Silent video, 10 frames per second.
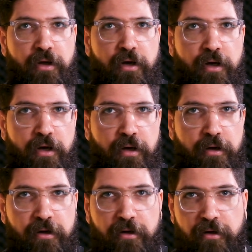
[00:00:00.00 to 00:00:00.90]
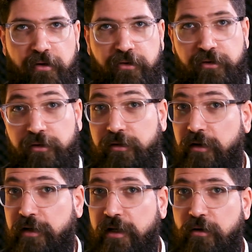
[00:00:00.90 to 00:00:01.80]

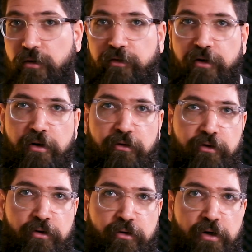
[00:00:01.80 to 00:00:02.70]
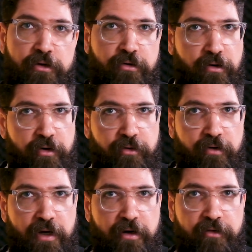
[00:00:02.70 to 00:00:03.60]
Turkey considers you a terrorist
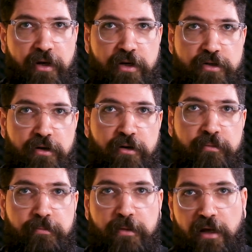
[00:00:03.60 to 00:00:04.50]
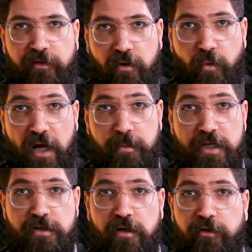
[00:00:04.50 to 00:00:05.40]
organization as a
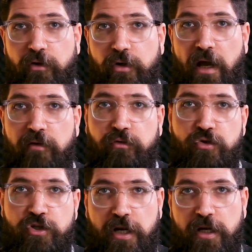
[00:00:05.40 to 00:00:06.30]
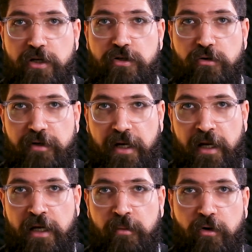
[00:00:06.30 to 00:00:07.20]
YPG, so you have to change your
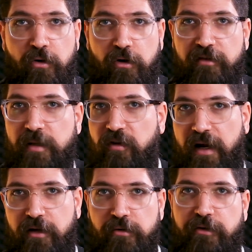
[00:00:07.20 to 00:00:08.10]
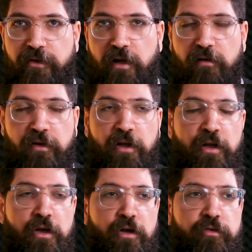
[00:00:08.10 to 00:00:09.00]
name or rebrand yourself.
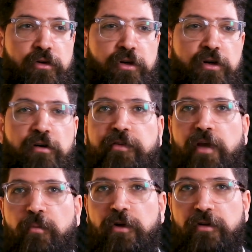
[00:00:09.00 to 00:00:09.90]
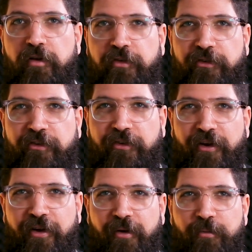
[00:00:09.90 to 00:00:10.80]
So the Kurds came with this
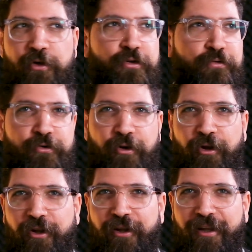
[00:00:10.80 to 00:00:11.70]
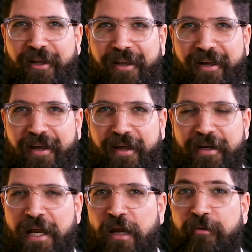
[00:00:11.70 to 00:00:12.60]
beautiful
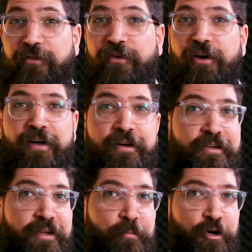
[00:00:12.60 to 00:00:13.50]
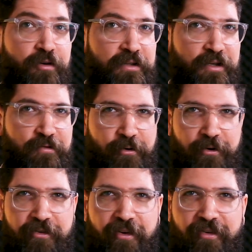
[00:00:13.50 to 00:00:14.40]
name, Syrian Democratic
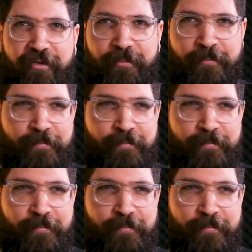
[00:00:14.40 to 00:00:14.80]
Forces.